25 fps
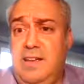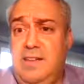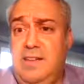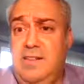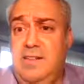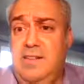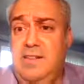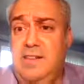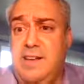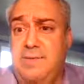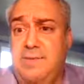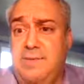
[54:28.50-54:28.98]

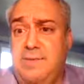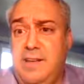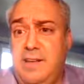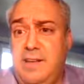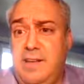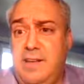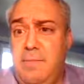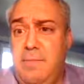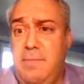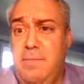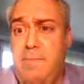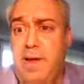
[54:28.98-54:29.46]
Okay.
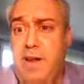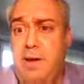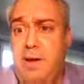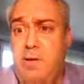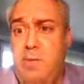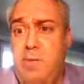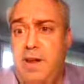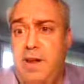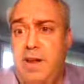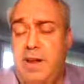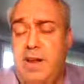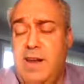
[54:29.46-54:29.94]

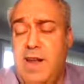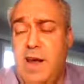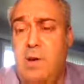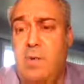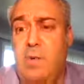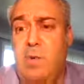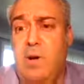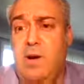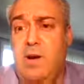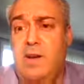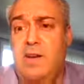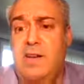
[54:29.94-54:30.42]
So
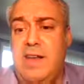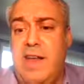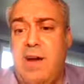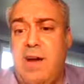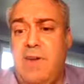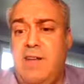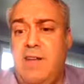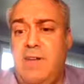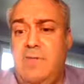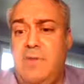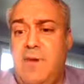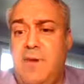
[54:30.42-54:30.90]

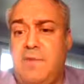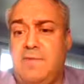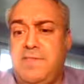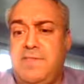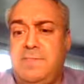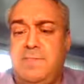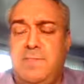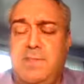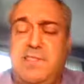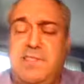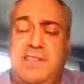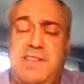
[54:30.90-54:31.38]

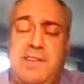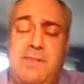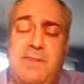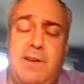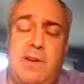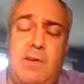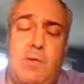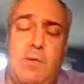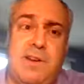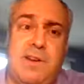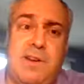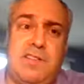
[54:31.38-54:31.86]
definitely a
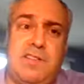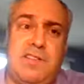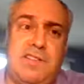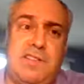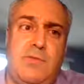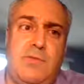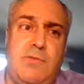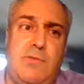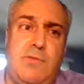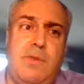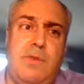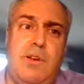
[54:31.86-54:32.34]
better way to
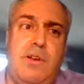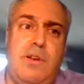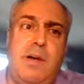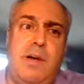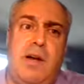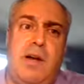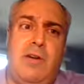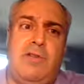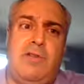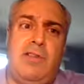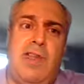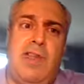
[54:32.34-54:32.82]
network.
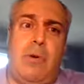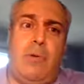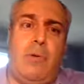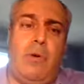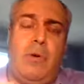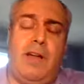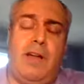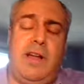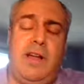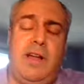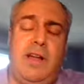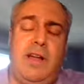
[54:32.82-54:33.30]
Now, if you
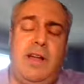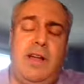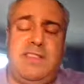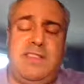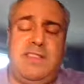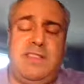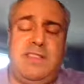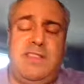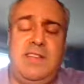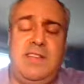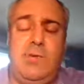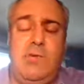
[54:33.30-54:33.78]
have
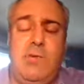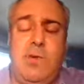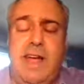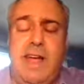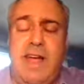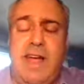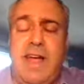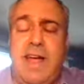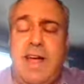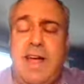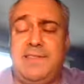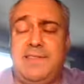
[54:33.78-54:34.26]
specific
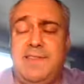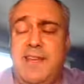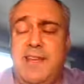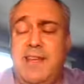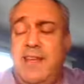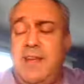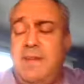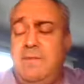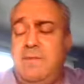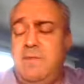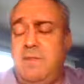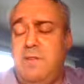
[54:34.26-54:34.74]
questions
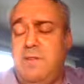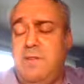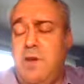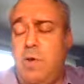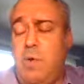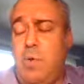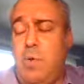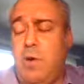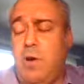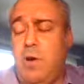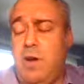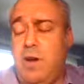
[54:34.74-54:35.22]
about
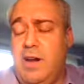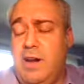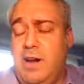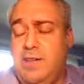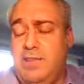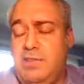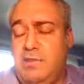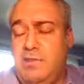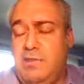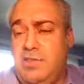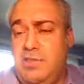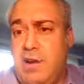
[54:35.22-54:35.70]
networking
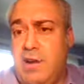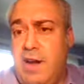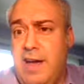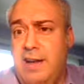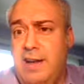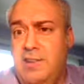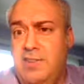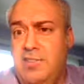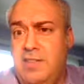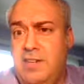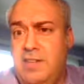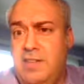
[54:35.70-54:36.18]
events that you
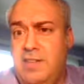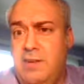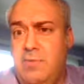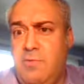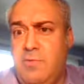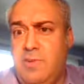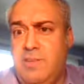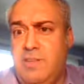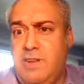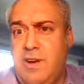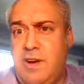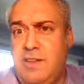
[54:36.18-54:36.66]
want to ask,
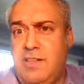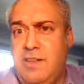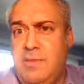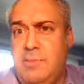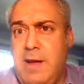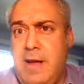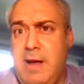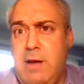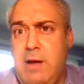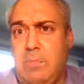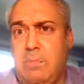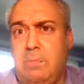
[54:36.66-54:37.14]
we
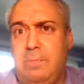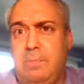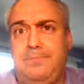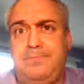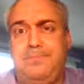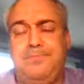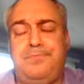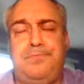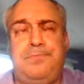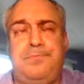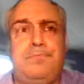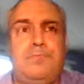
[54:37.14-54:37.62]
talked about,
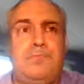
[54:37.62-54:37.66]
